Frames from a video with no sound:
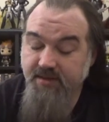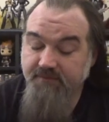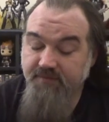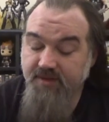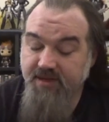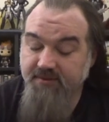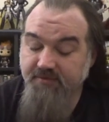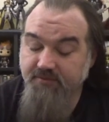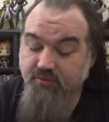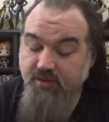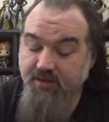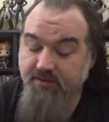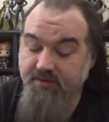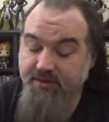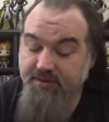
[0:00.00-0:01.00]
flagged for
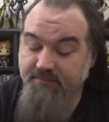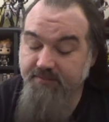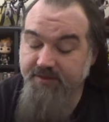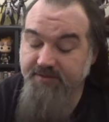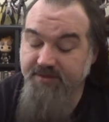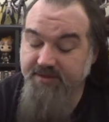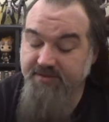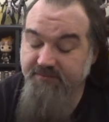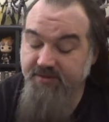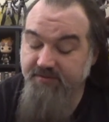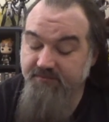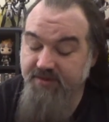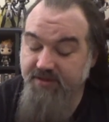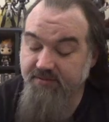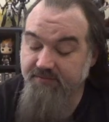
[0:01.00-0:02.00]
priority, recent activity,
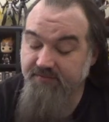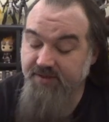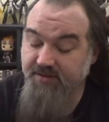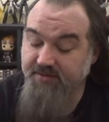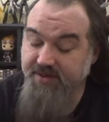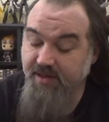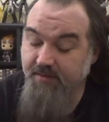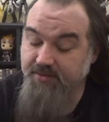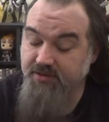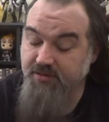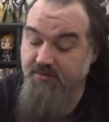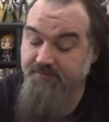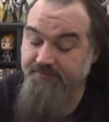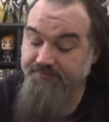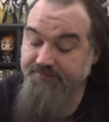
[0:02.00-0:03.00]
video
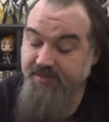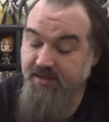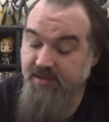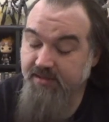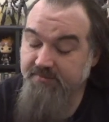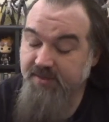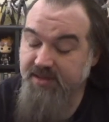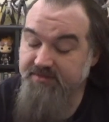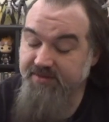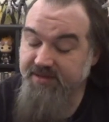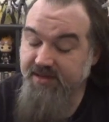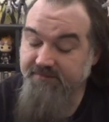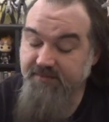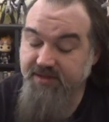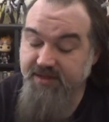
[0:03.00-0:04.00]
capture, positive
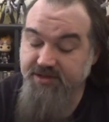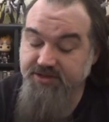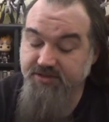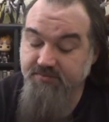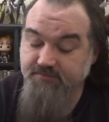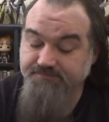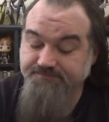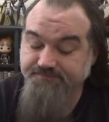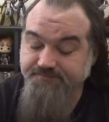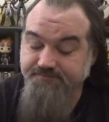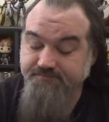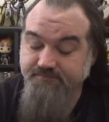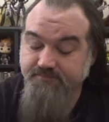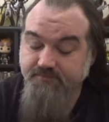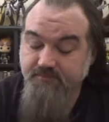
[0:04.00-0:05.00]
identification,
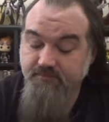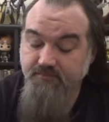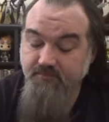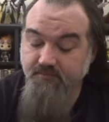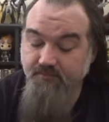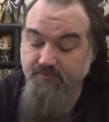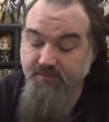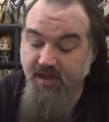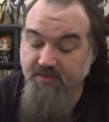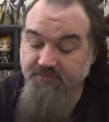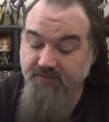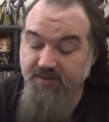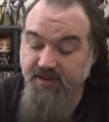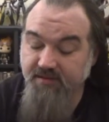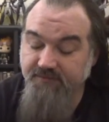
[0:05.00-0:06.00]
Mountain
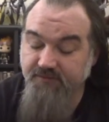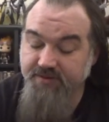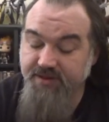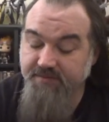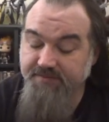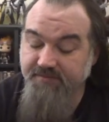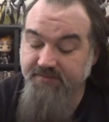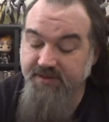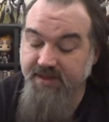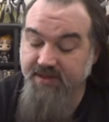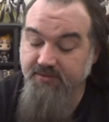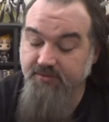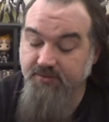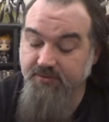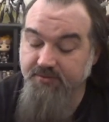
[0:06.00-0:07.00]
View, California, Epiphany
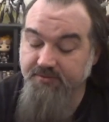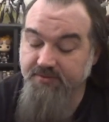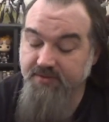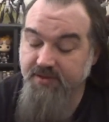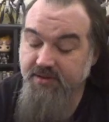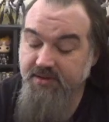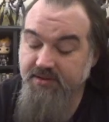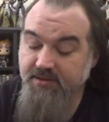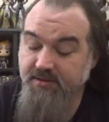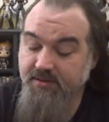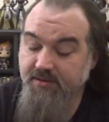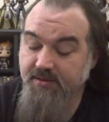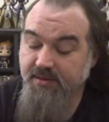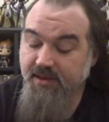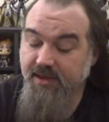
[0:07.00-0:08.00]
Headquarters,
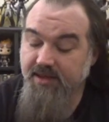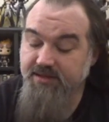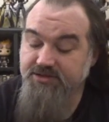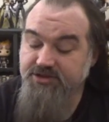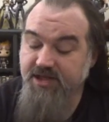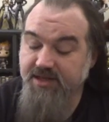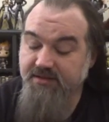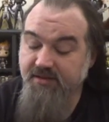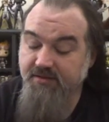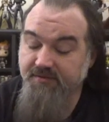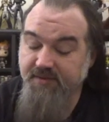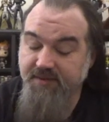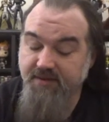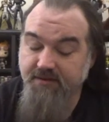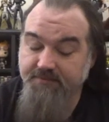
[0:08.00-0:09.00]
Chakradar
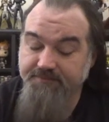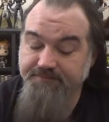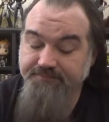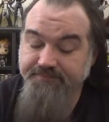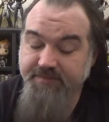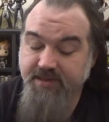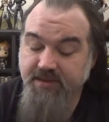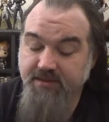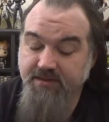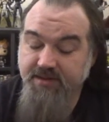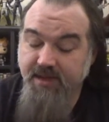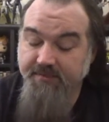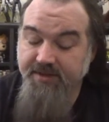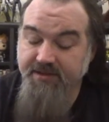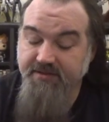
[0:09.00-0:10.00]
Theater.
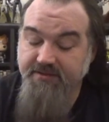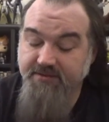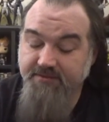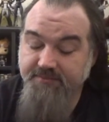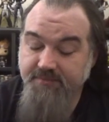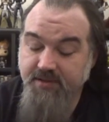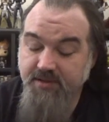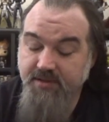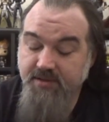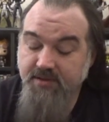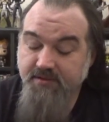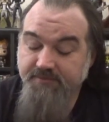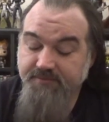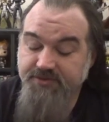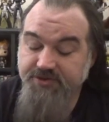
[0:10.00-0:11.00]
Comments.
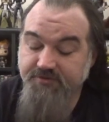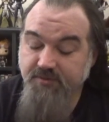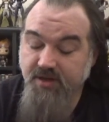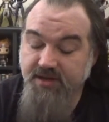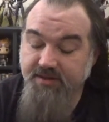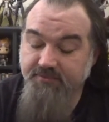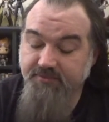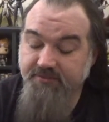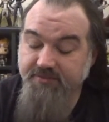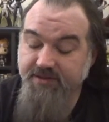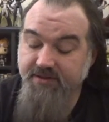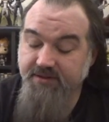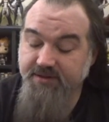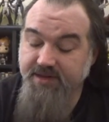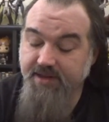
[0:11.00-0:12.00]
She's walking up to a
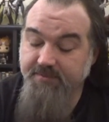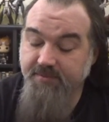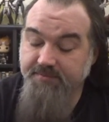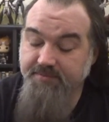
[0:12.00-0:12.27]
security camera,